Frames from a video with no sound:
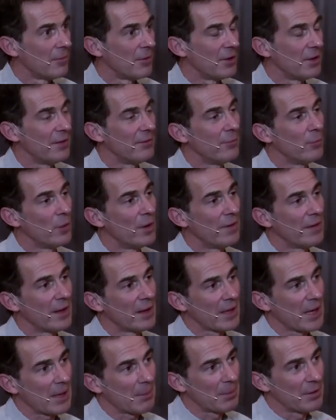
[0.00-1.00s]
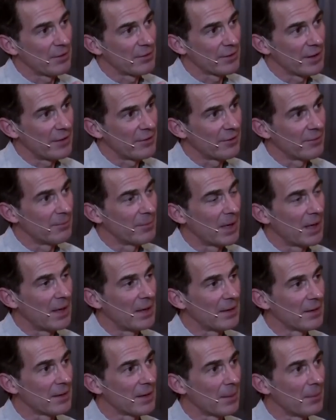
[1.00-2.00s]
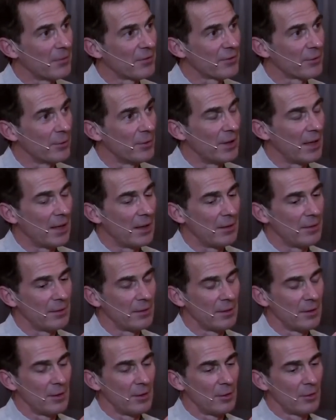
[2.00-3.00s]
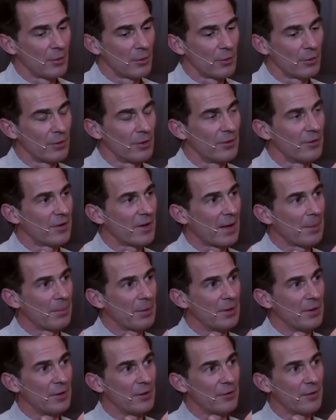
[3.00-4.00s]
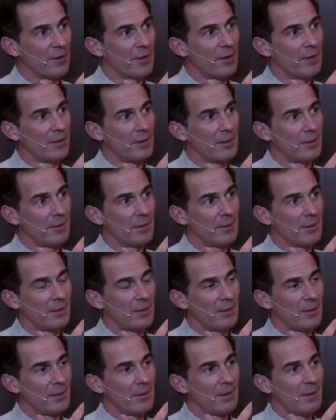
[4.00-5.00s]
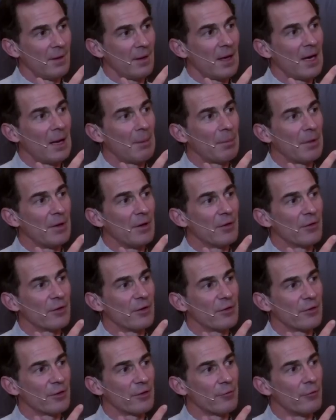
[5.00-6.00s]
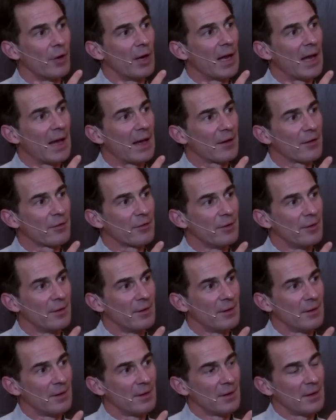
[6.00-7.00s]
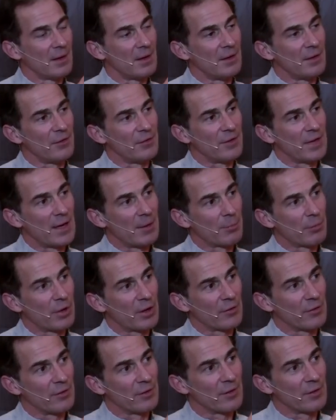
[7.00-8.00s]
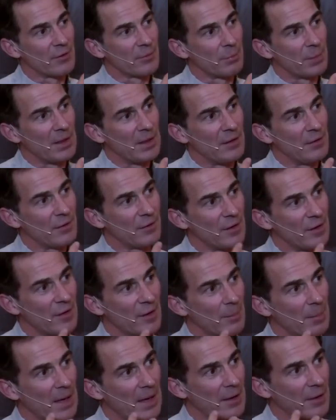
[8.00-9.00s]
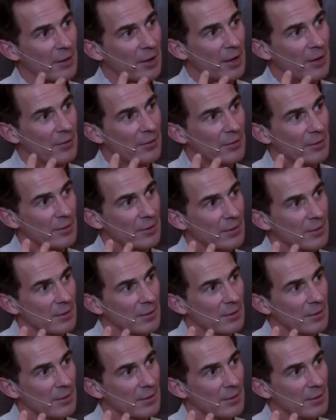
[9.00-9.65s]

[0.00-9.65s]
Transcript: But even when that happy state of mind comes to an end, all that's happened is that the happiness has just relaxed and is now present as peace in the background.